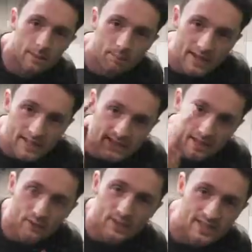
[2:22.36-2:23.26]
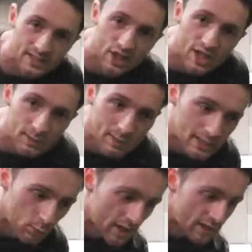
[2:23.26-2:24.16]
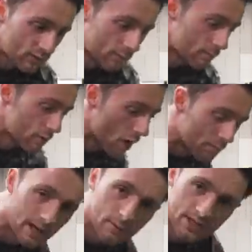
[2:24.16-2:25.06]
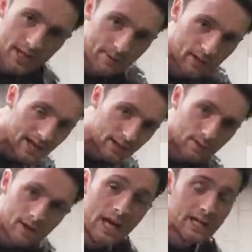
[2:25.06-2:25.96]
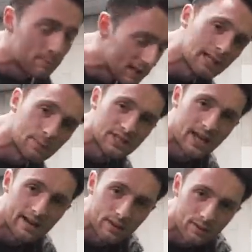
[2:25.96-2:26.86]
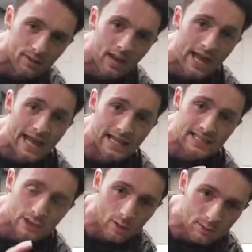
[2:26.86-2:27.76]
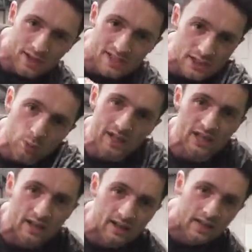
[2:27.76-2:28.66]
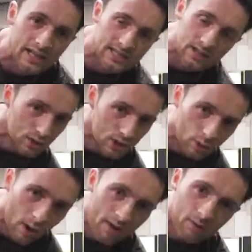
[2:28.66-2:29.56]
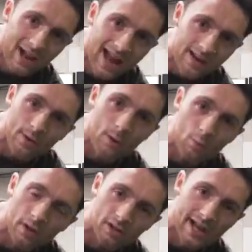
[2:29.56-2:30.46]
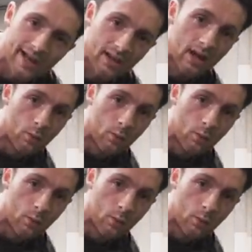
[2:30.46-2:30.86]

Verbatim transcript: The biggest difference that changed my swings from not being able to get my leg through to being able to get it through is stop trying to swing it, start just trying to land on one leg.